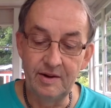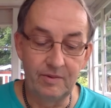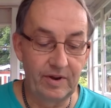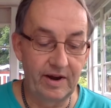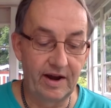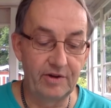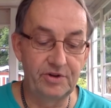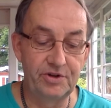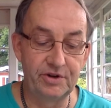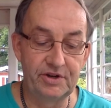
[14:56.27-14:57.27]

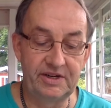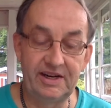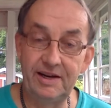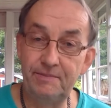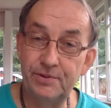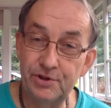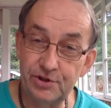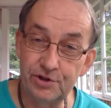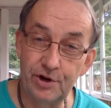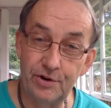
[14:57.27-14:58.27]
without your deep
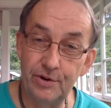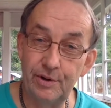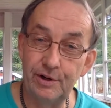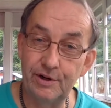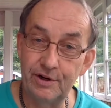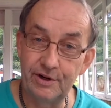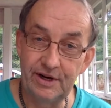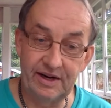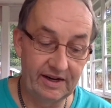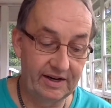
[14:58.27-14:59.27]
soul
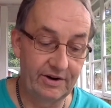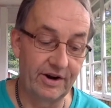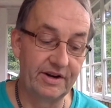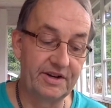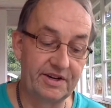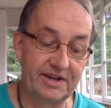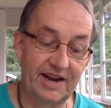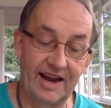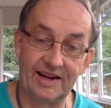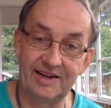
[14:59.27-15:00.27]
in
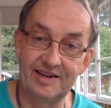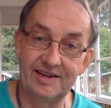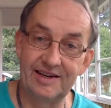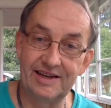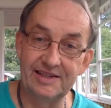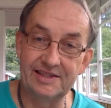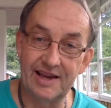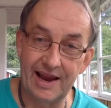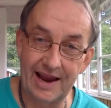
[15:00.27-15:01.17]
contact is